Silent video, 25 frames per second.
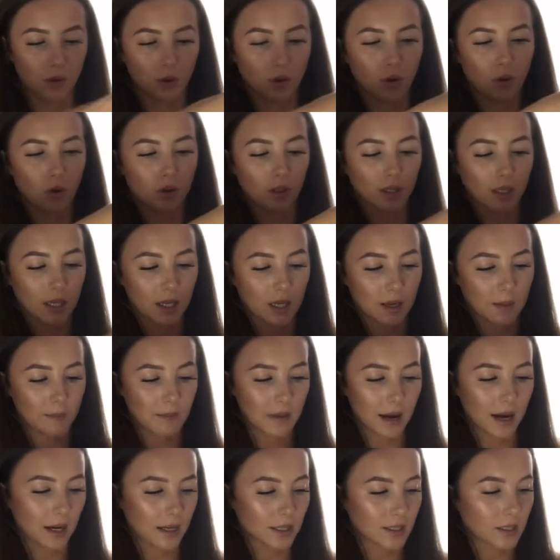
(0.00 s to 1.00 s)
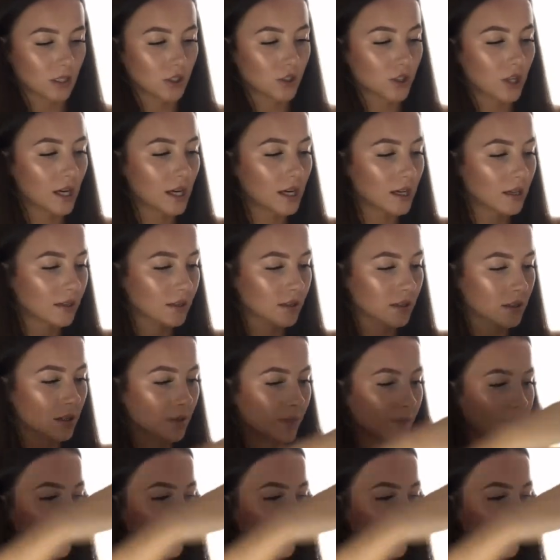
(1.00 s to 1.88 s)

long kind of maxi dress,